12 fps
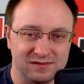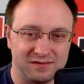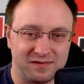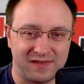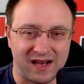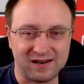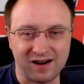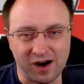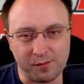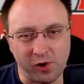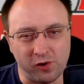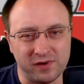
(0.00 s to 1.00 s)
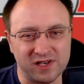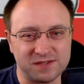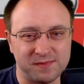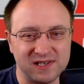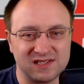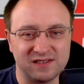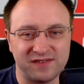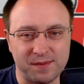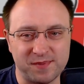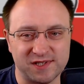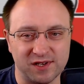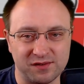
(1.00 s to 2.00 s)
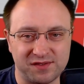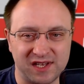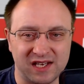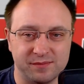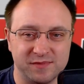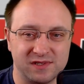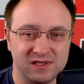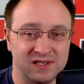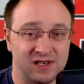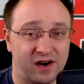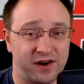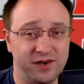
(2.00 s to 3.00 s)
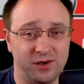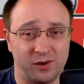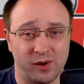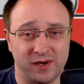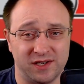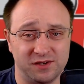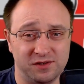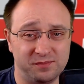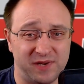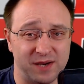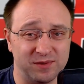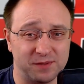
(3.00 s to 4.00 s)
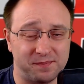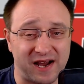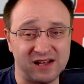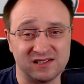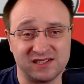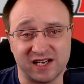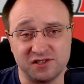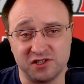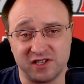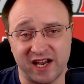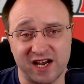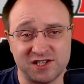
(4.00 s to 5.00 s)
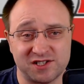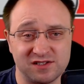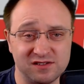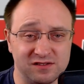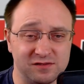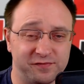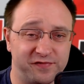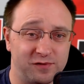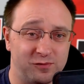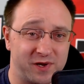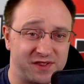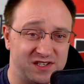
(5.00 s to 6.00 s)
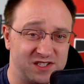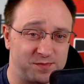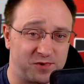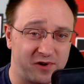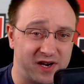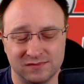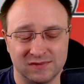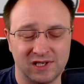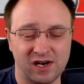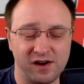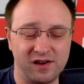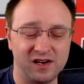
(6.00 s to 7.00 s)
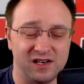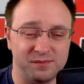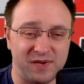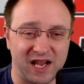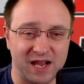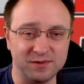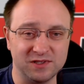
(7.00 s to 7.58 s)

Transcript: that harmonious mix of episode themes. Are you going to be able to balance educational with inspiration? Are you going to be able to